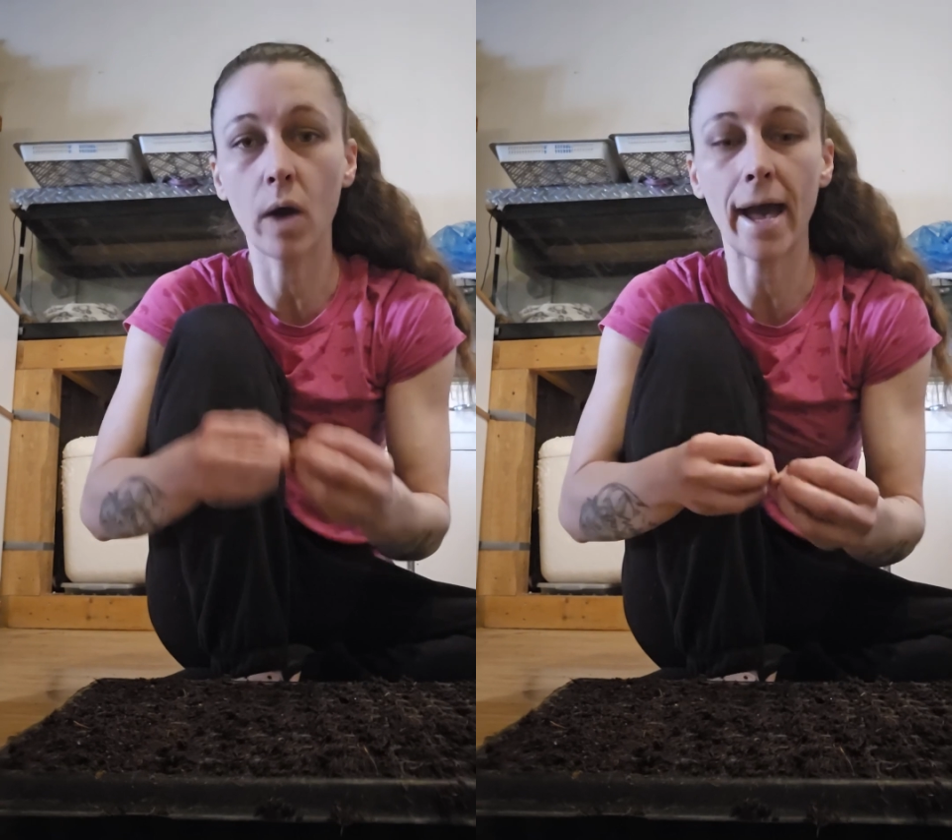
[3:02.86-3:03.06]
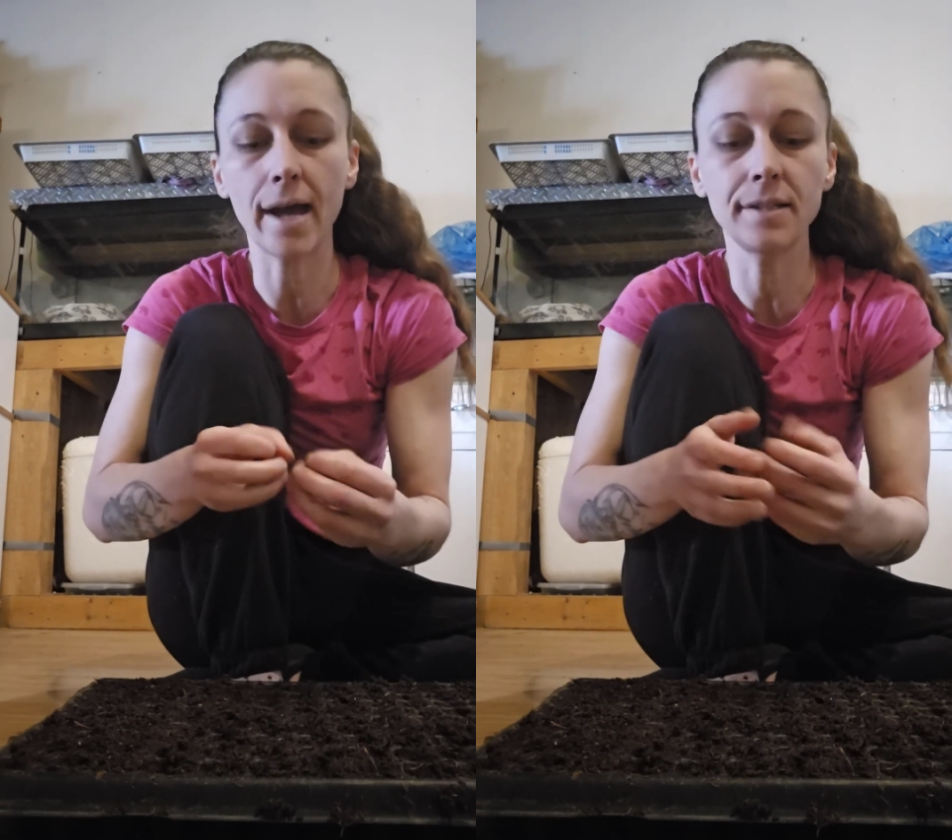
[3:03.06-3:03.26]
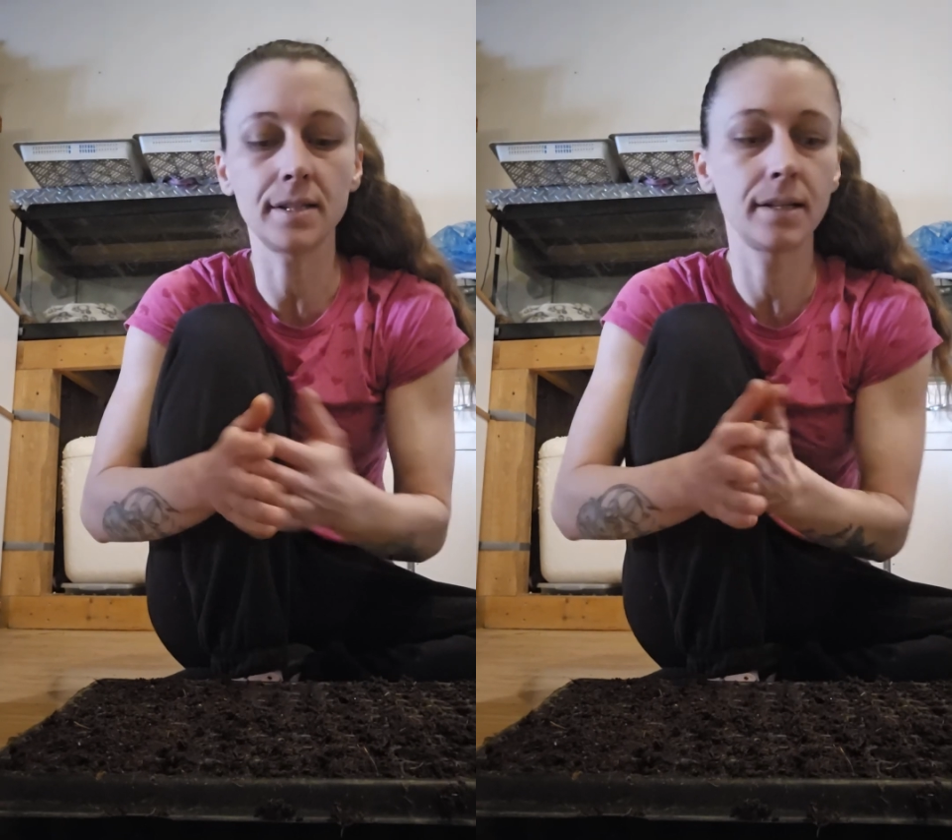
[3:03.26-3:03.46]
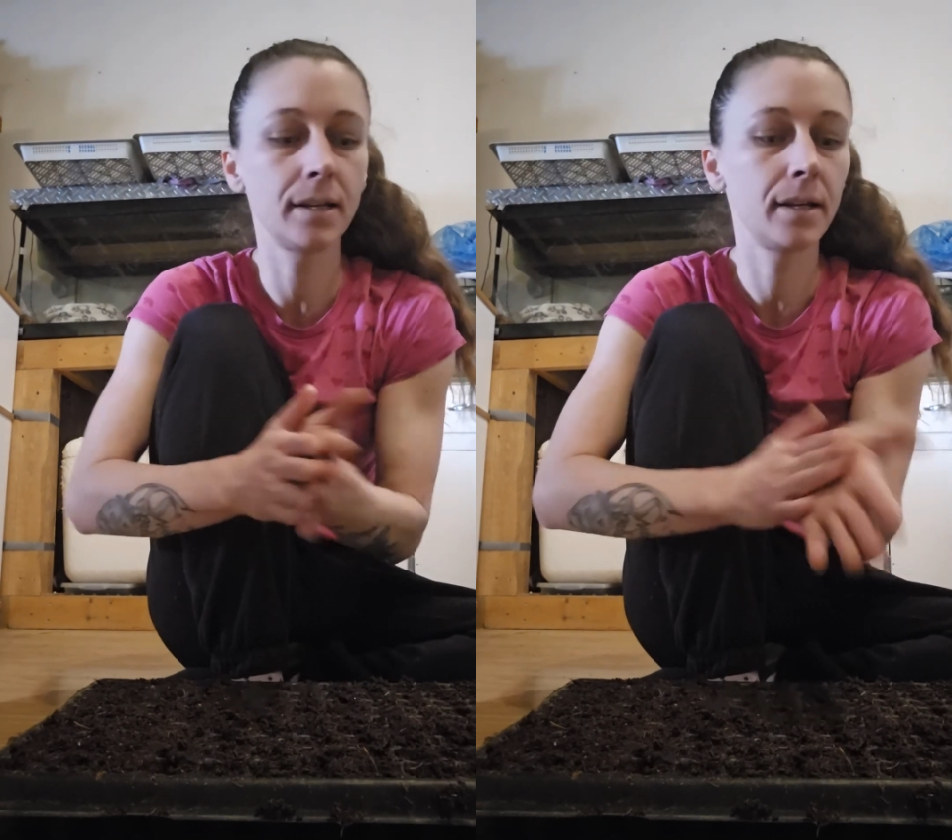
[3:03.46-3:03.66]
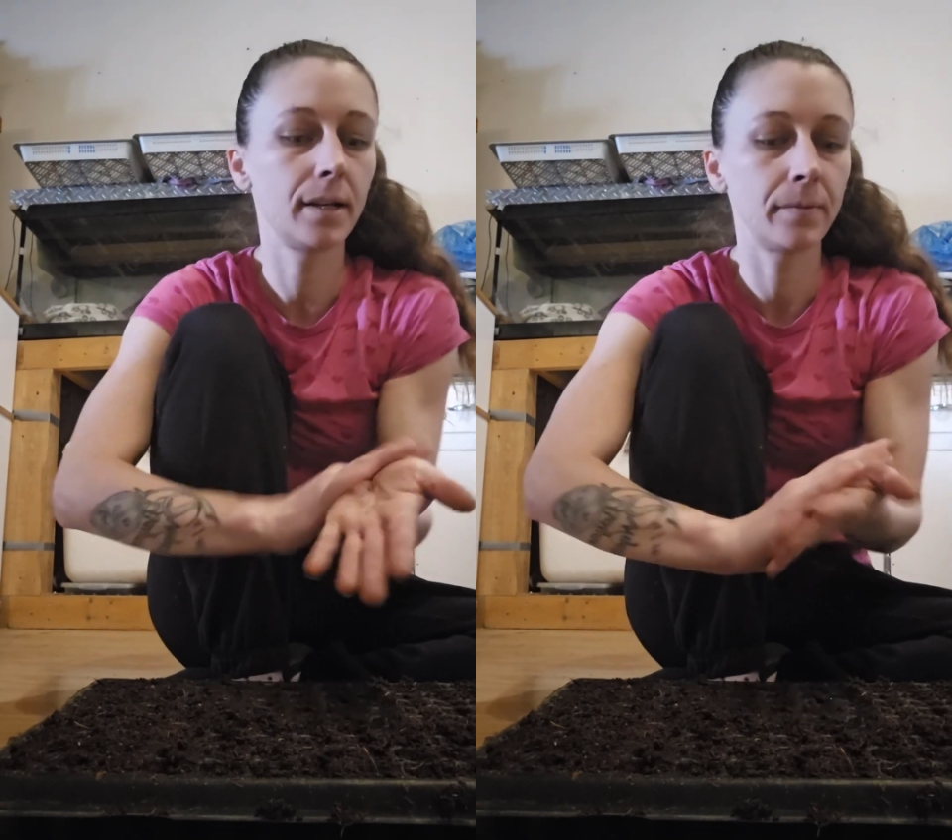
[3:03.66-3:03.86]
wet,
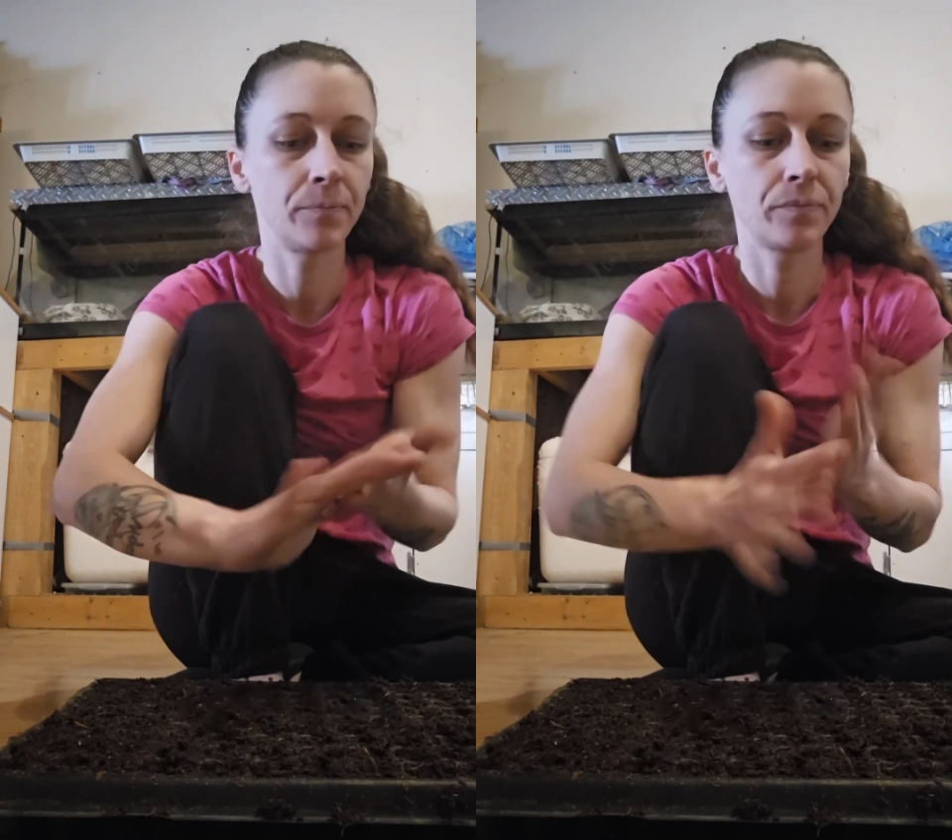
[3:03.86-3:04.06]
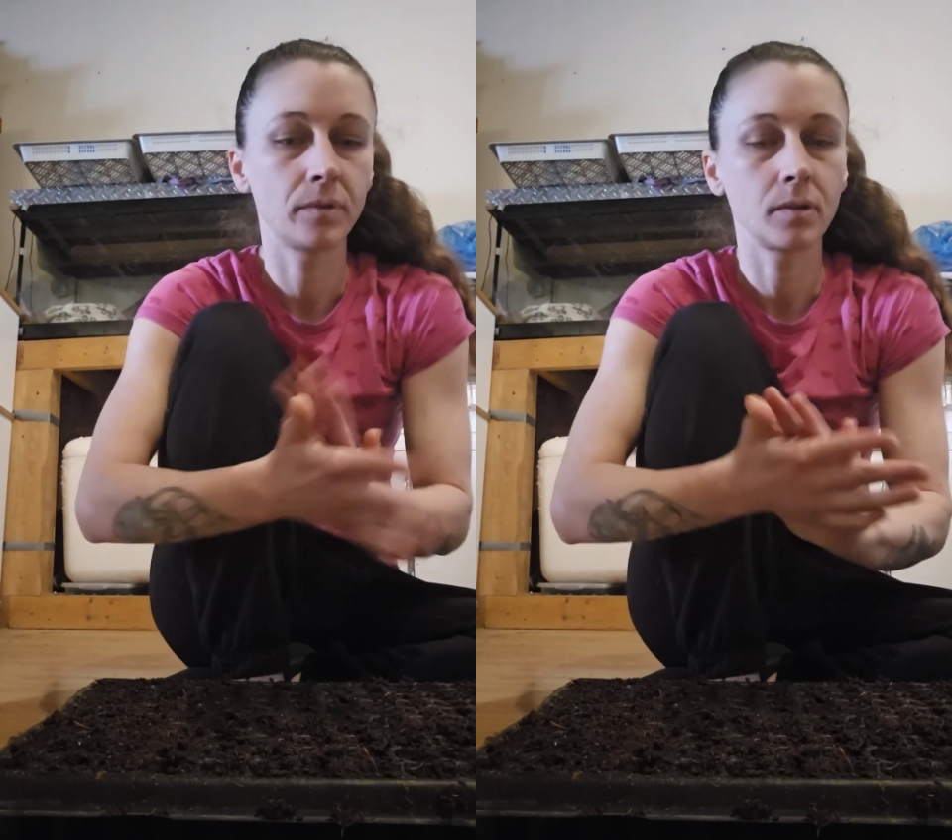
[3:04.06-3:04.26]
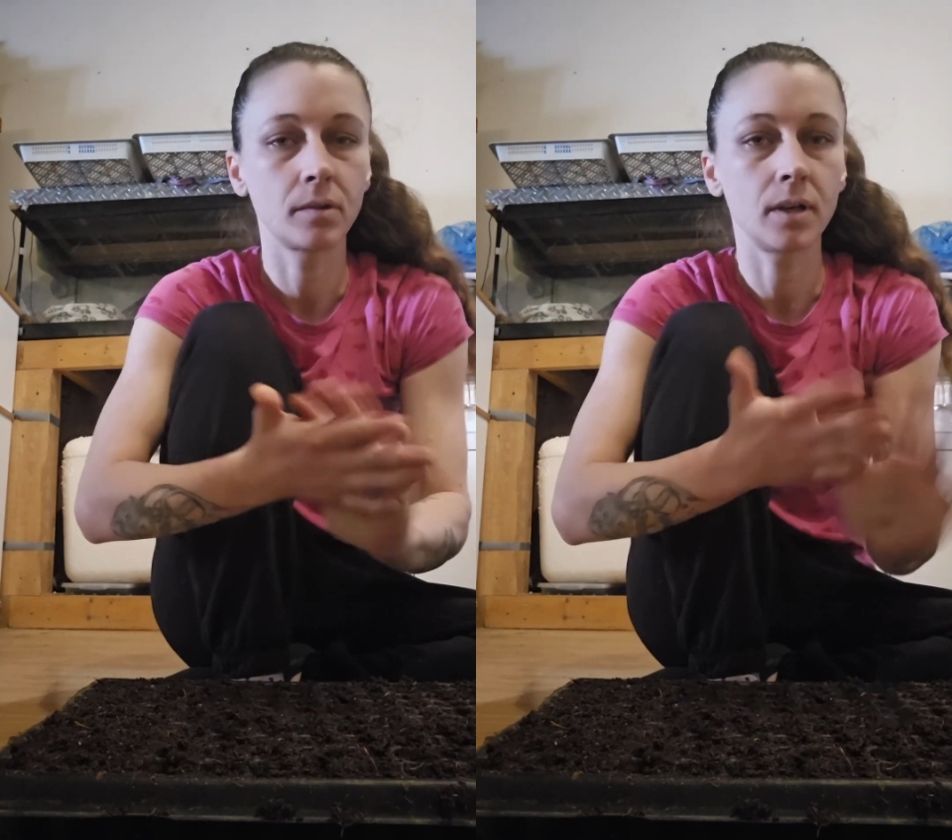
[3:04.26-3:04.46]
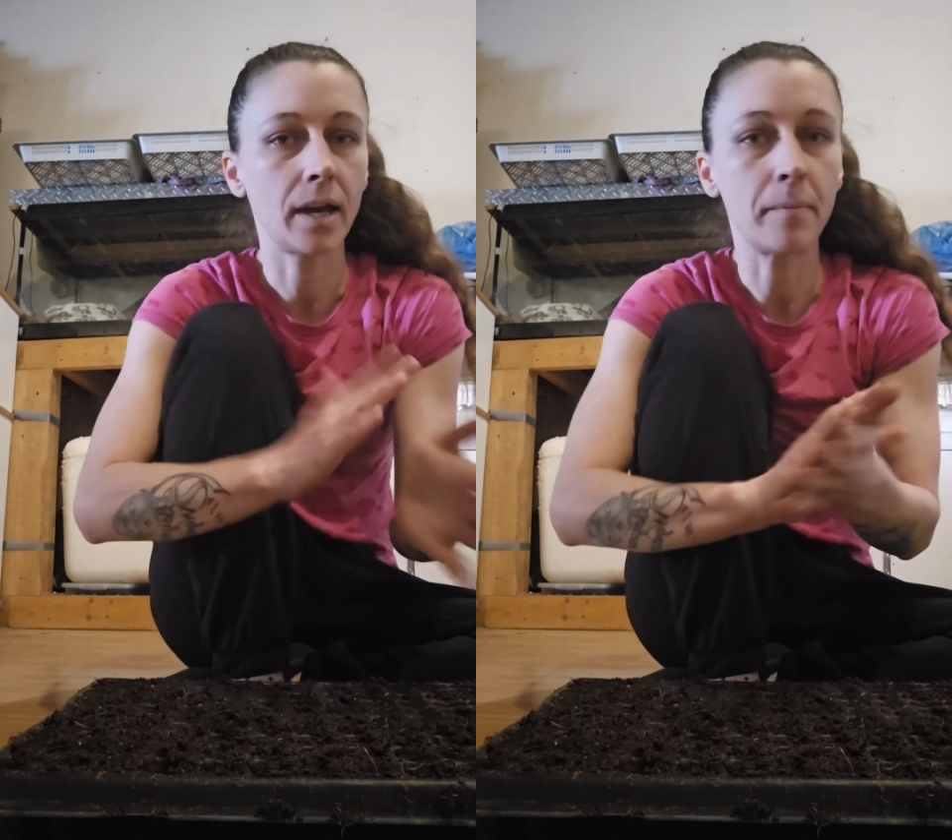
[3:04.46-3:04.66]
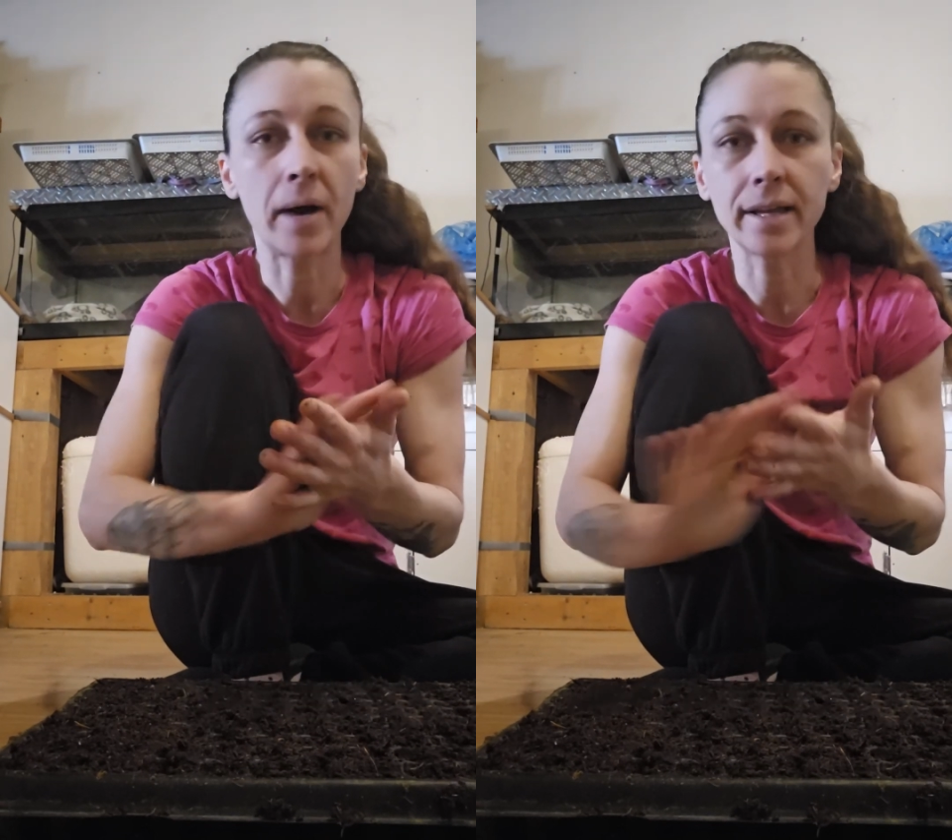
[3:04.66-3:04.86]

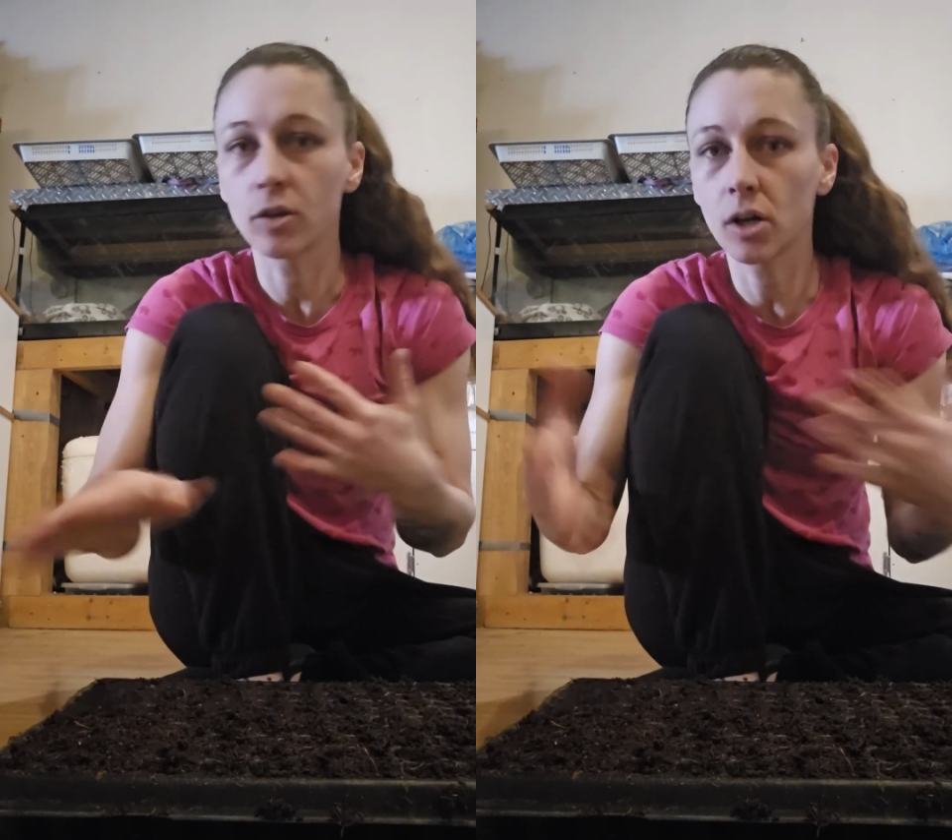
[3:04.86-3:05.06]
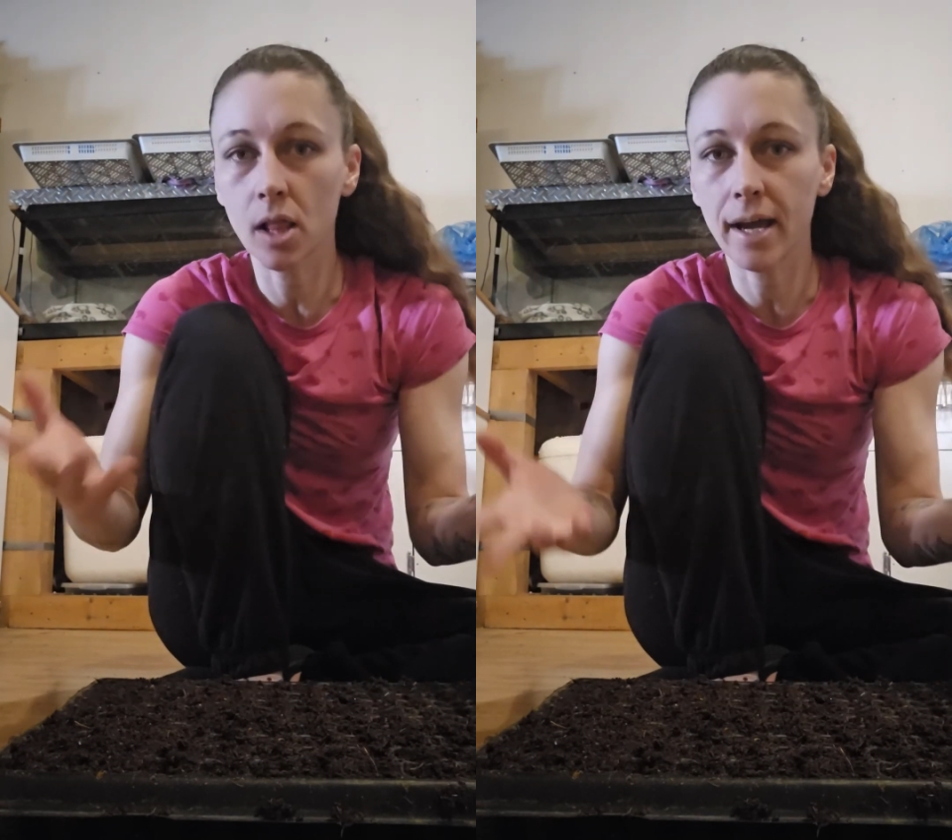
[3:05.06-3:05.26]
it might look